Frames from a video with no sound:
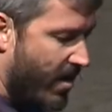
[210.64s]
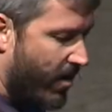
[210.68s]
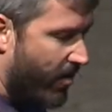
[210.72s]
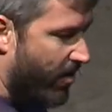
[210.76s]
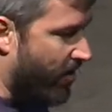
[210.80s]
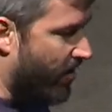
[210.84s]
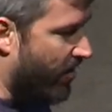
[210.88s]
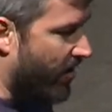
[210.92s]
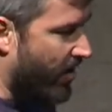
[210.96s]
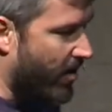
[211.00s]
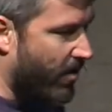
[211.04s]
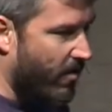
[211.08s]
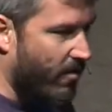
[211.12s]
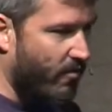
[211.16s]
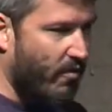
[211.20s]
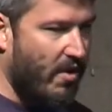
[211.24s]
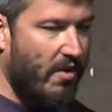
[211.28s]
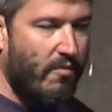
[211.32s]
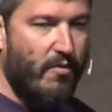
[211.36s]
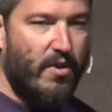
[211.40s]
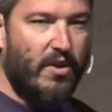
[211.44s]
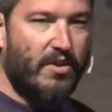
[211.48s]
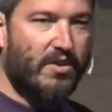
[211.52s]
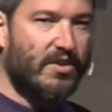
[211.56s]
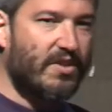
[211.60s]
or oh,
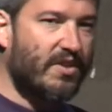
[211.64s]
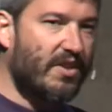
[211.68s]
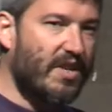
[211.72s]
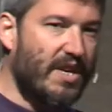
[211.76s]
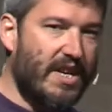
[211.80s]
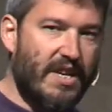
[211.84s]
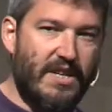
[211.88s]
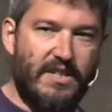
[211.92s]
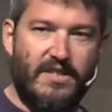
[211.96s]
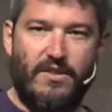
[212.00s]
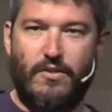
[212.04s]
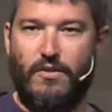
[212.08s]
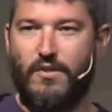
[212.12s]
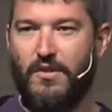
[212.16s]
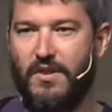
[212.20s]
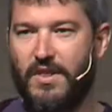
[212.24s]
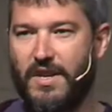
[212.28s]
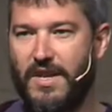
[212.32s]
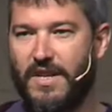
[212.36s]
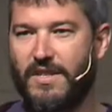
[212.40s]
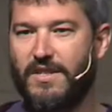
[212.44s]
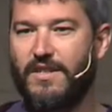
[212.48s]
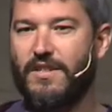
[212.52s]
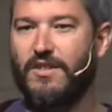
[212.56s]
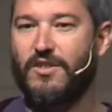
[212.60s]
we want this or
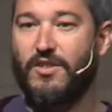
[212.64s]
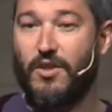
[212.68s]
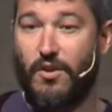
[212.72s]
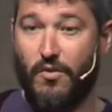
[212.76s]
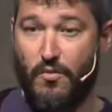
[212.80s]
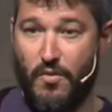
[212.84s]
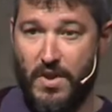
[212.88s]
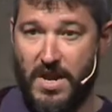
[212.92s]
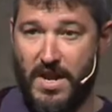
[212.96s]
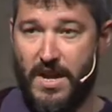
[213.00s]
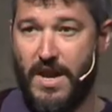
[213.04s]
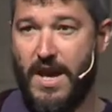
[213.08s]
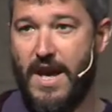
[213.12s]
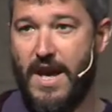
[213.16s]
this. So we